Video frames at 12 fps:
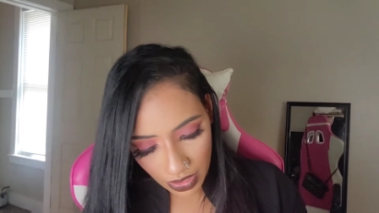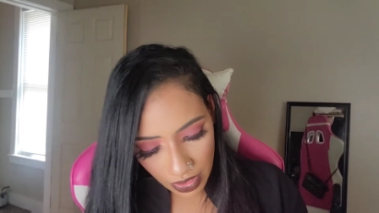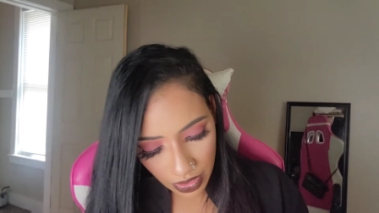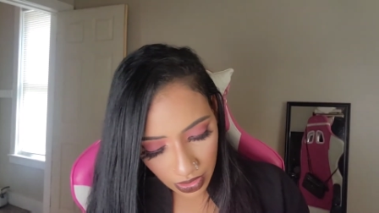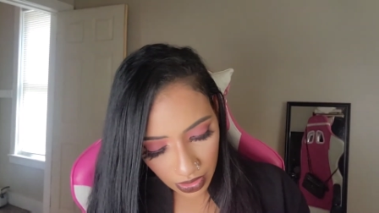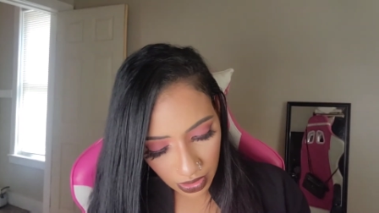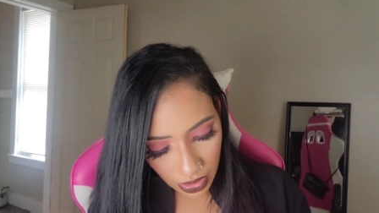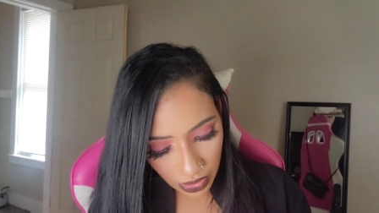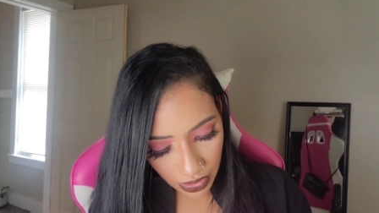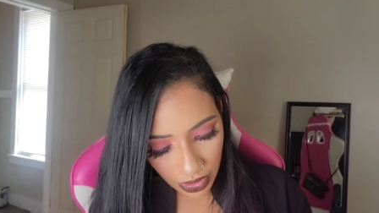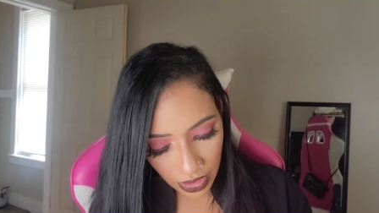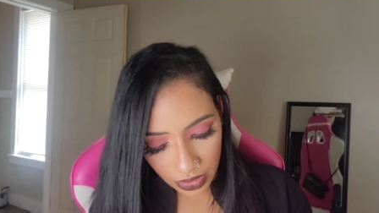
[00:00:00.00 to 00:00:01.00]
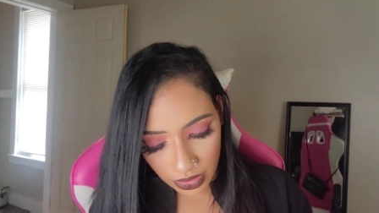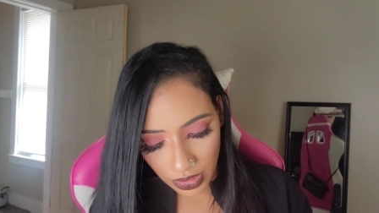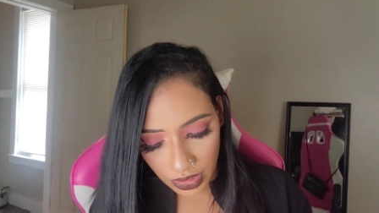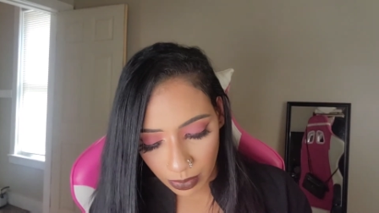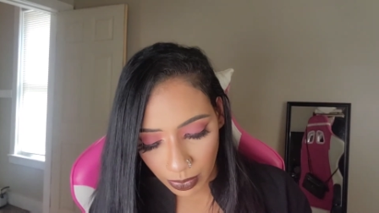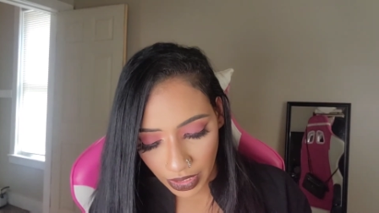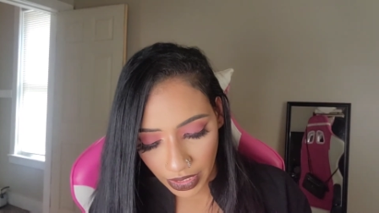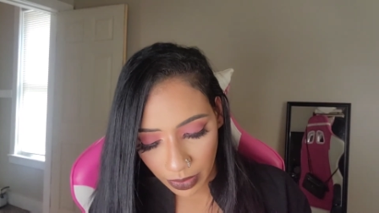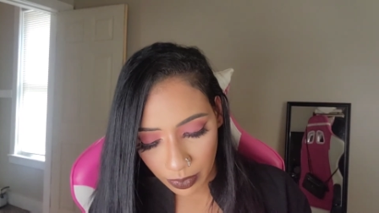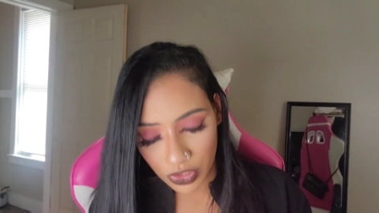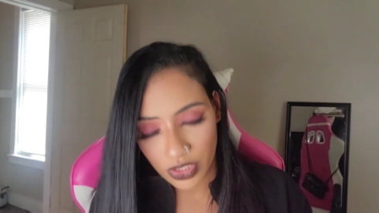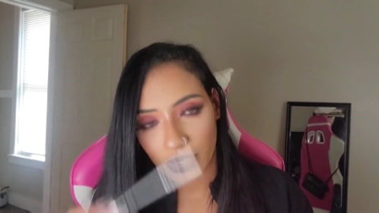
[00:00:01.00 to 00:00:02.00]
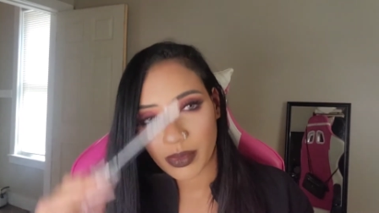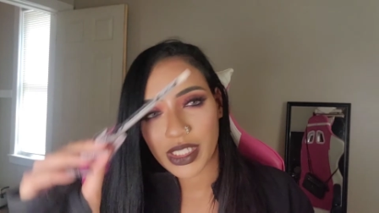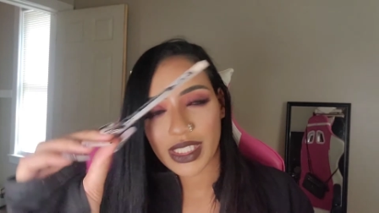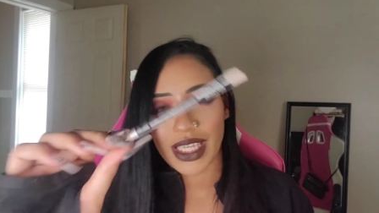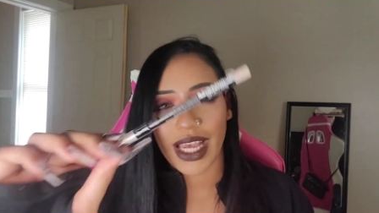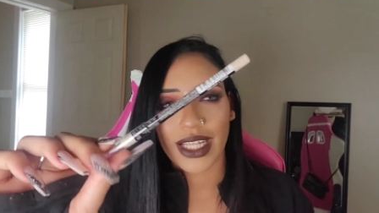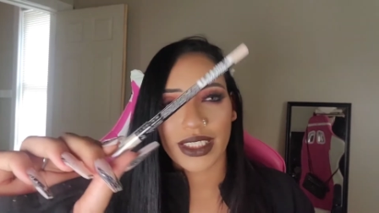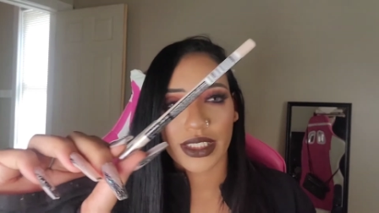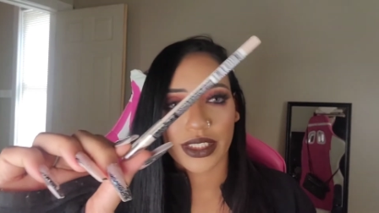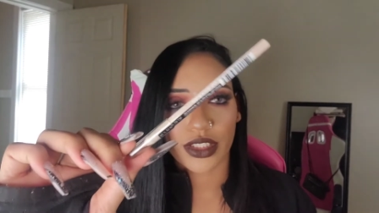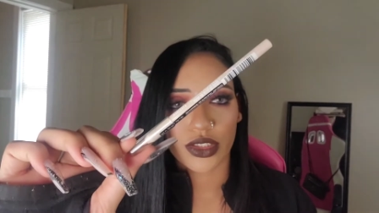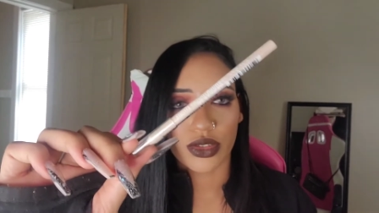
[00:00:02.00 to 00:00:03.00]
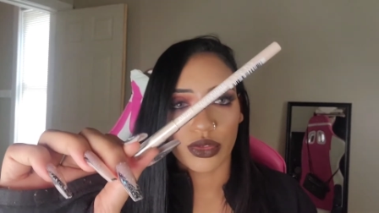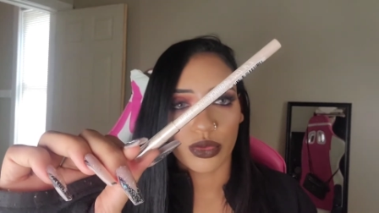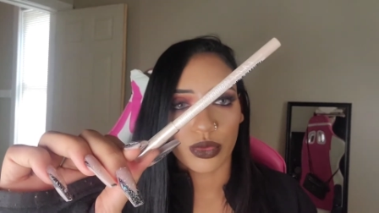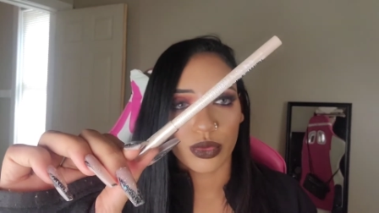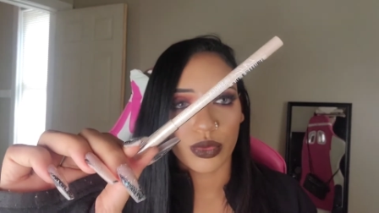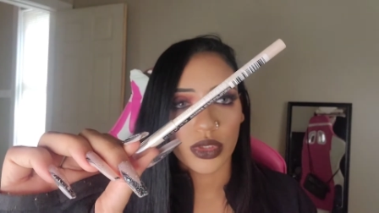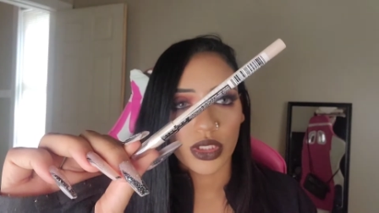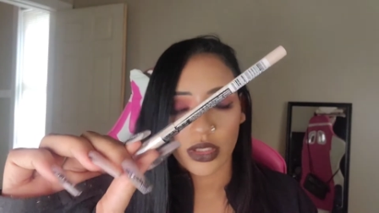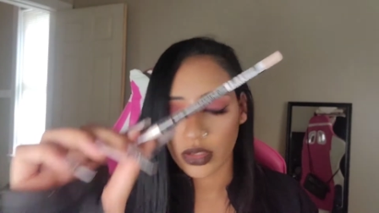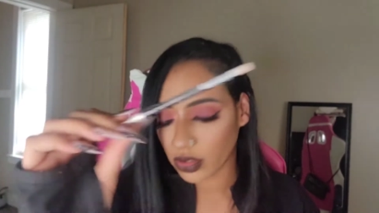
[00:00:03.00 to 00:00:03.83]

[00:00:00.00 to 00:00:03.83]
And then I got Lullaby, which is a metallic nude.